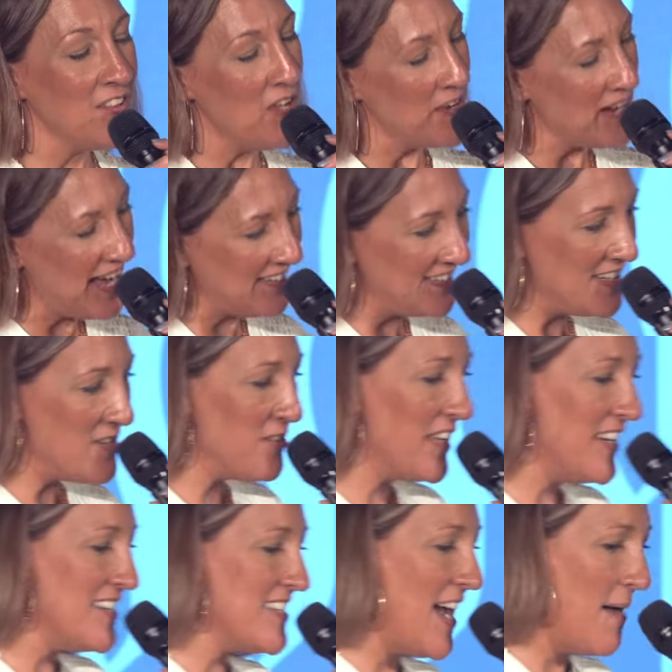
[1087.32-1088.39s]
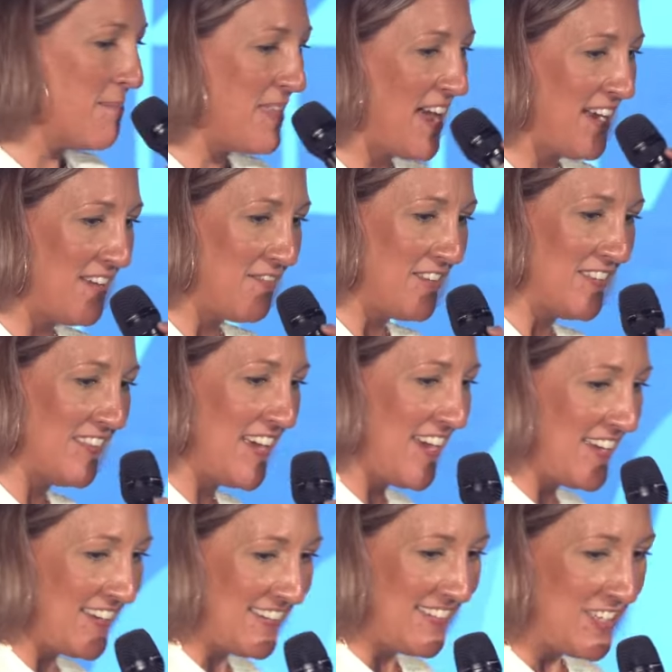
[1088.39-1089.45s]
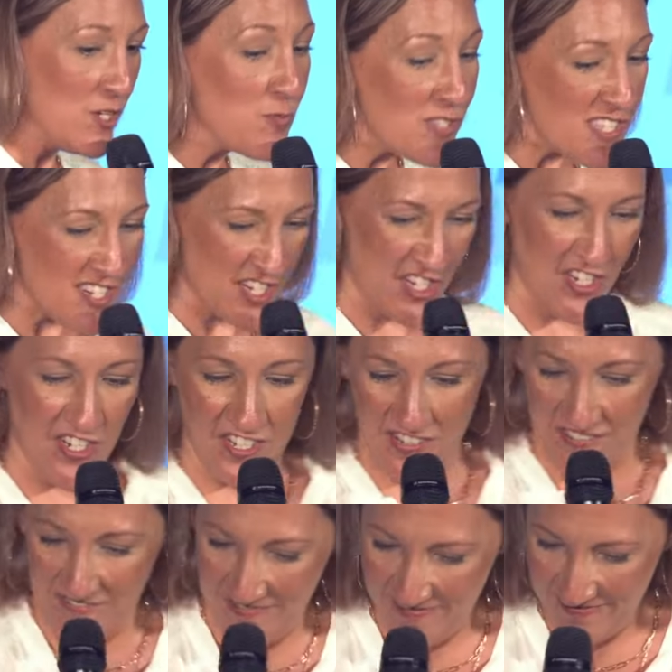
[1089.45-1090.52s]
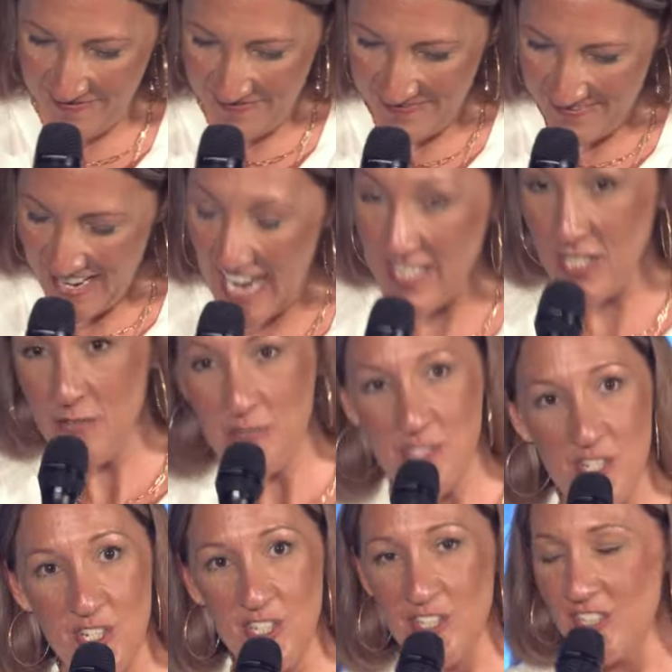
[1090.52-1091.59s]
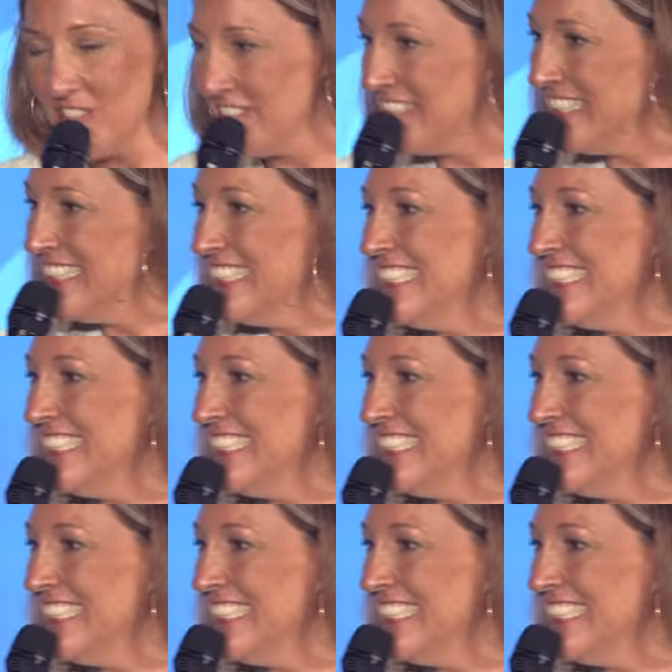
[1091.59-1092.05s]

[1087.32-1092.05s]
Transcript: Long Island, you can adopt that if you'd like. Used to could. I used to could.